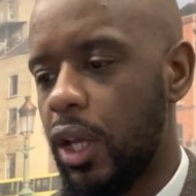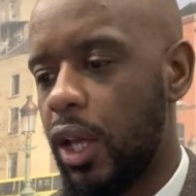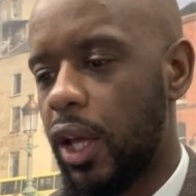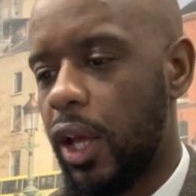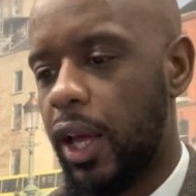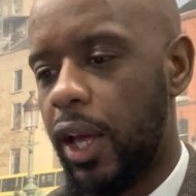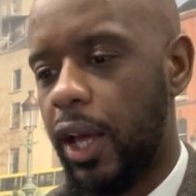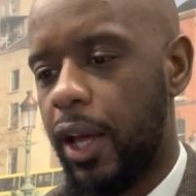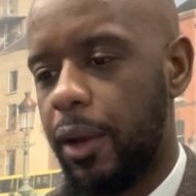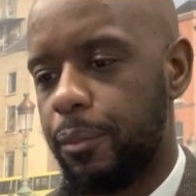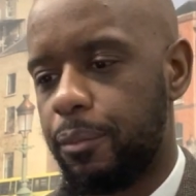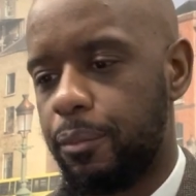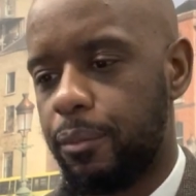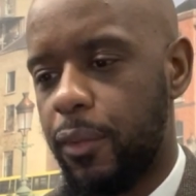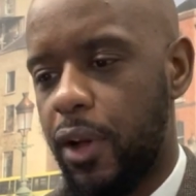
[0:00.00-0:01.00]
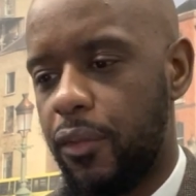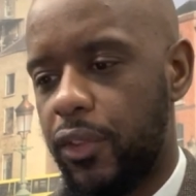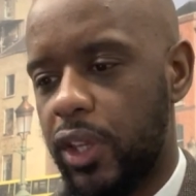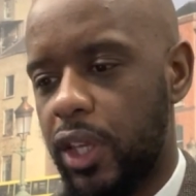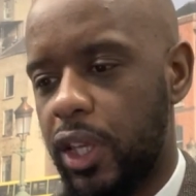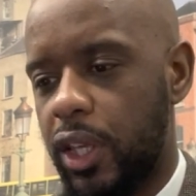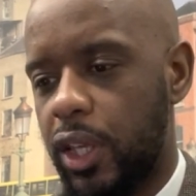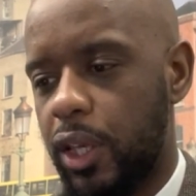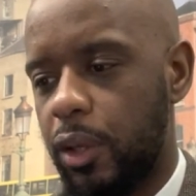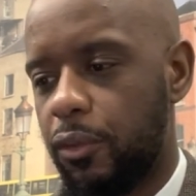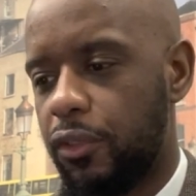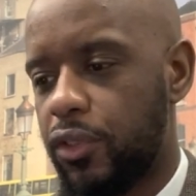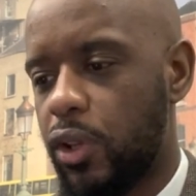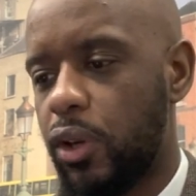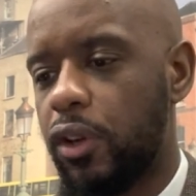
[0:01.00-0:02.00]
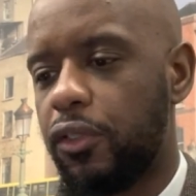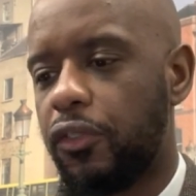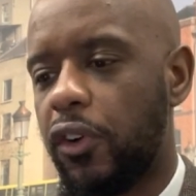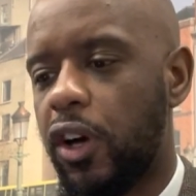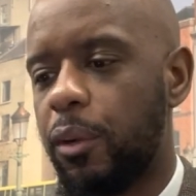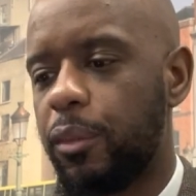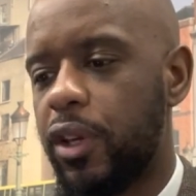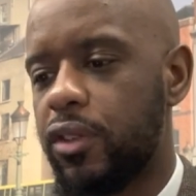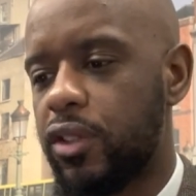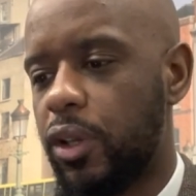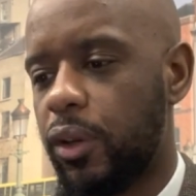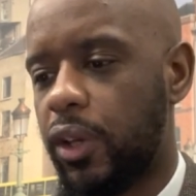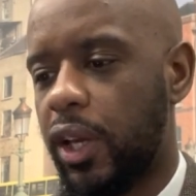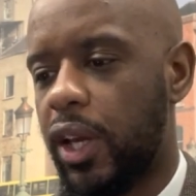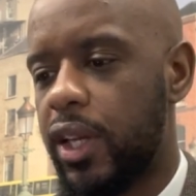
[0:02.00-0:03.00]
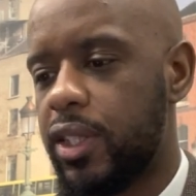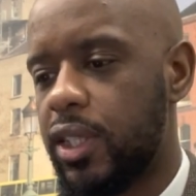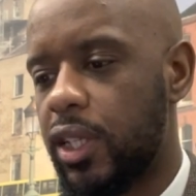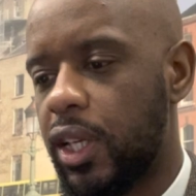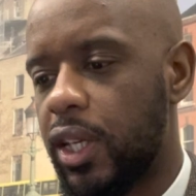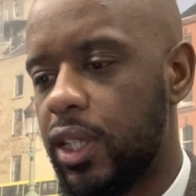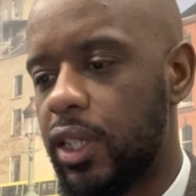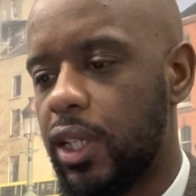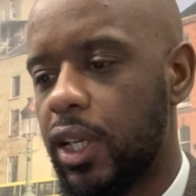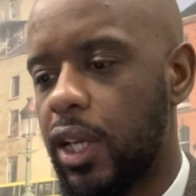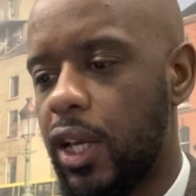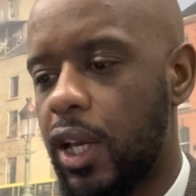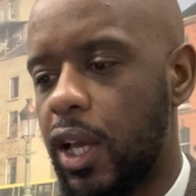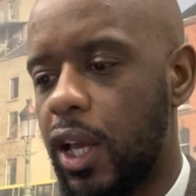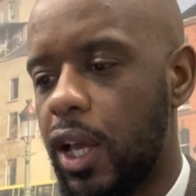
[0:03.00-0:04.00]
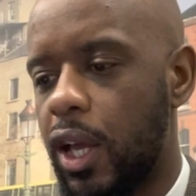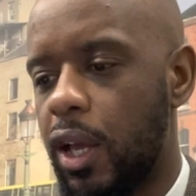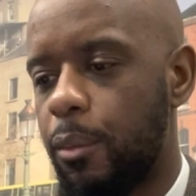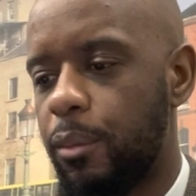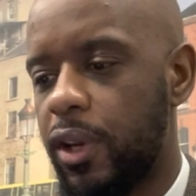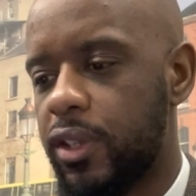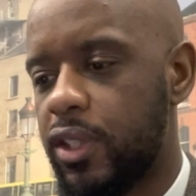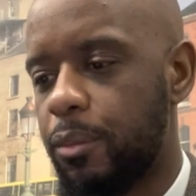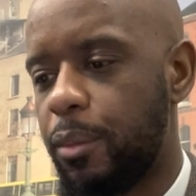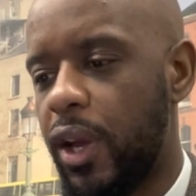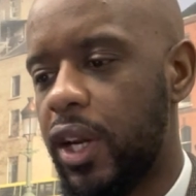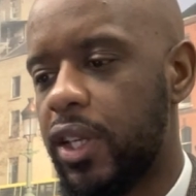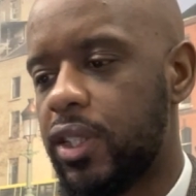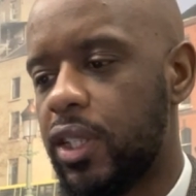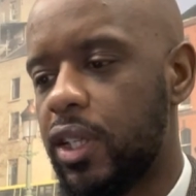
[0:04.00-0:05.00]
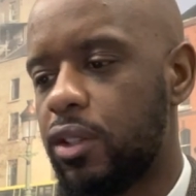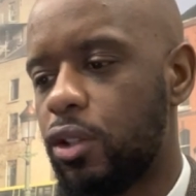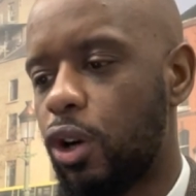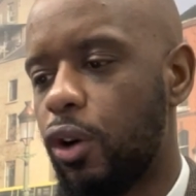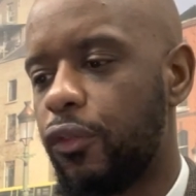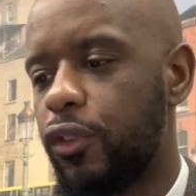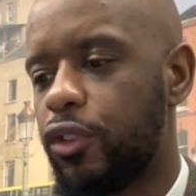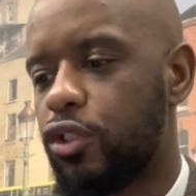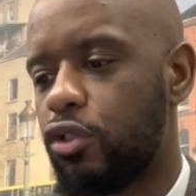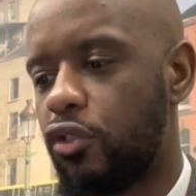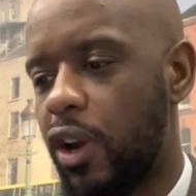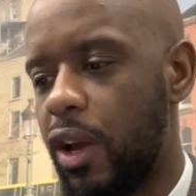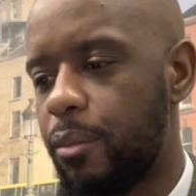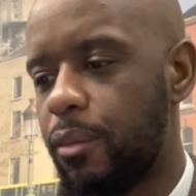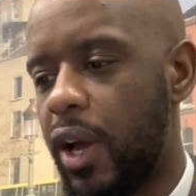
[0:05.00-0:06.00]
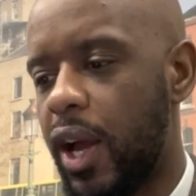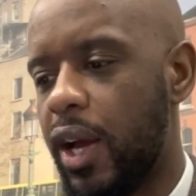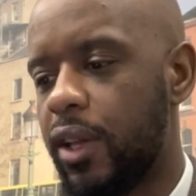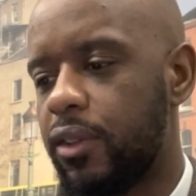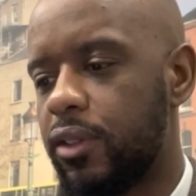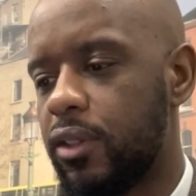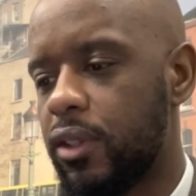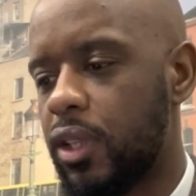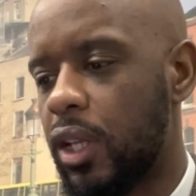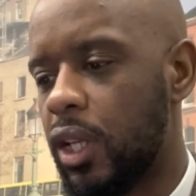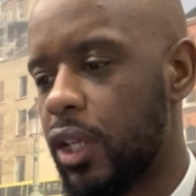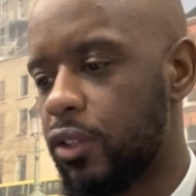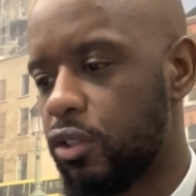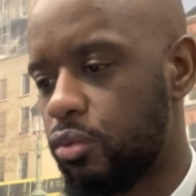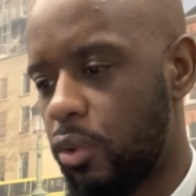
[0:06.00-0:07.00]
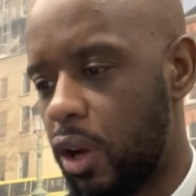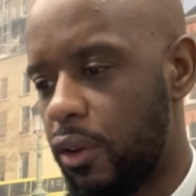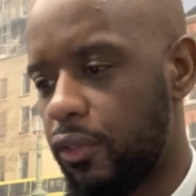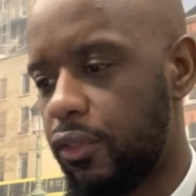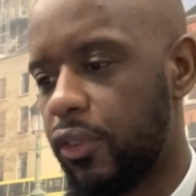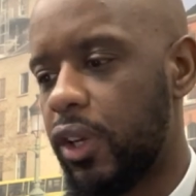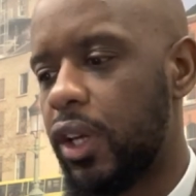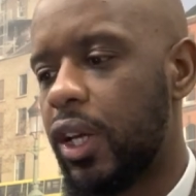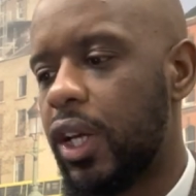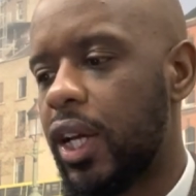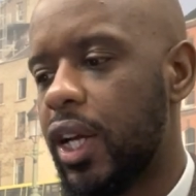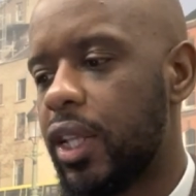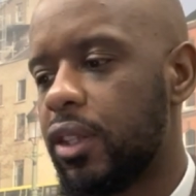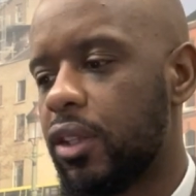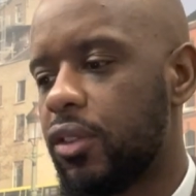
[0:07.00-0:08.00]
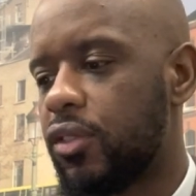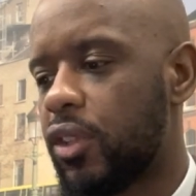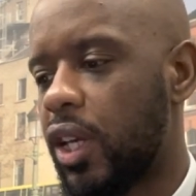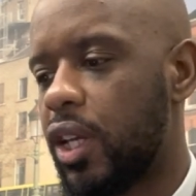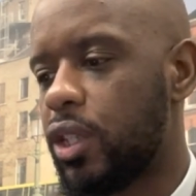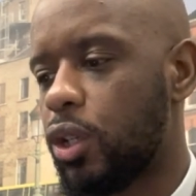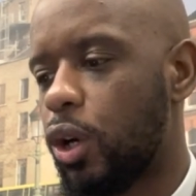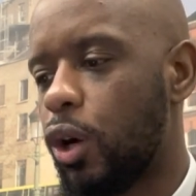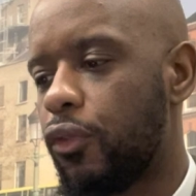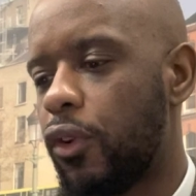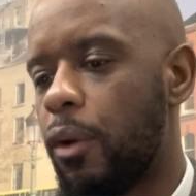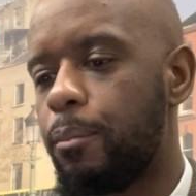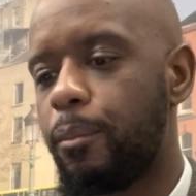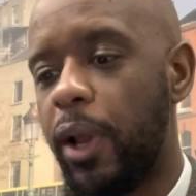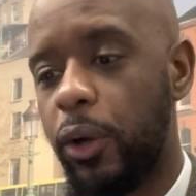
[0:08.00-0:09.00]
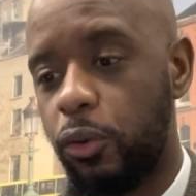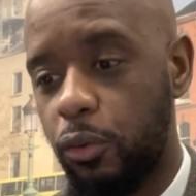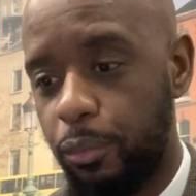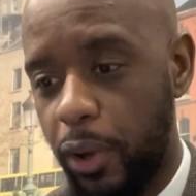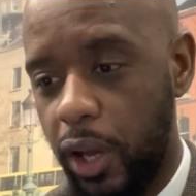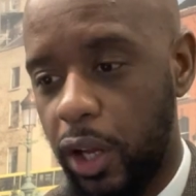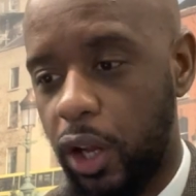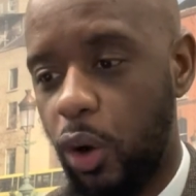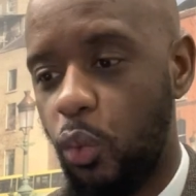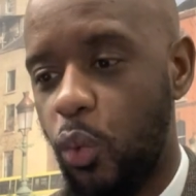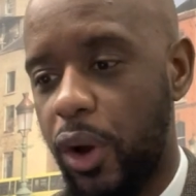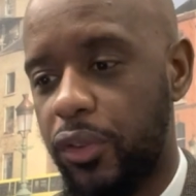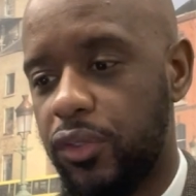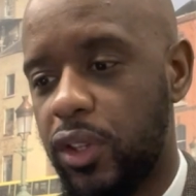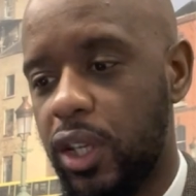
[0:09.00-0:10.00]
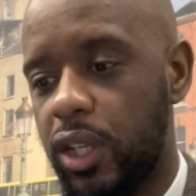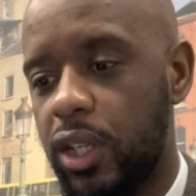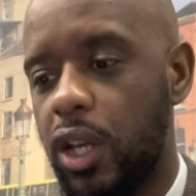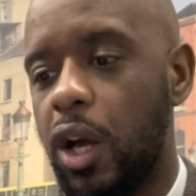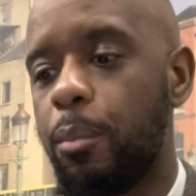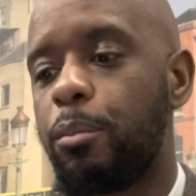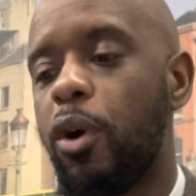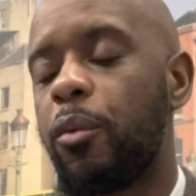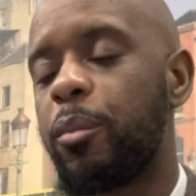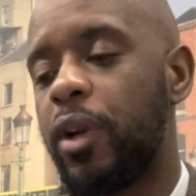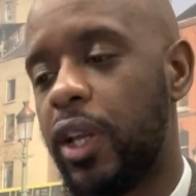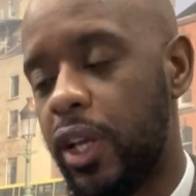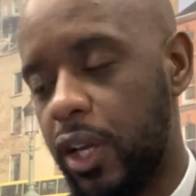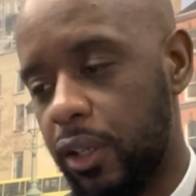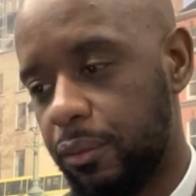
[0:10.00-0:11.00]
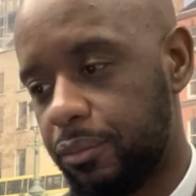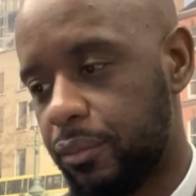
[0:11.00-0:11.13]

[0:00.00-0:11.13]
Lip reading: The solar farm is located in the municipalities of Tram and Litzrath in the state of Mecklenburg, Western Pomerania.